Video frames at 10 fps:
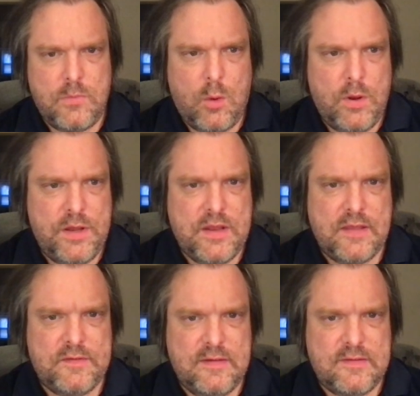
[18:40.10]
Queen
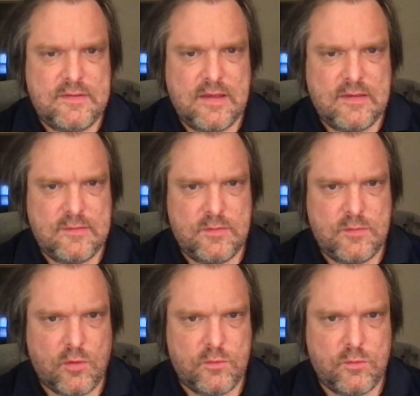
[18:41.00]
takes e6
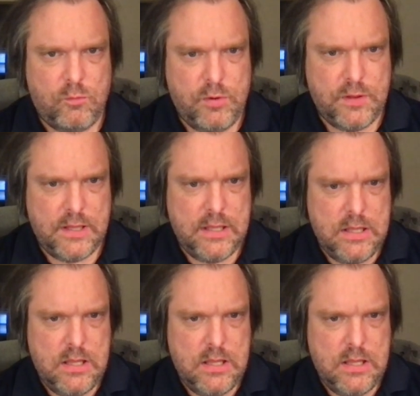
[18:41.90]
is also really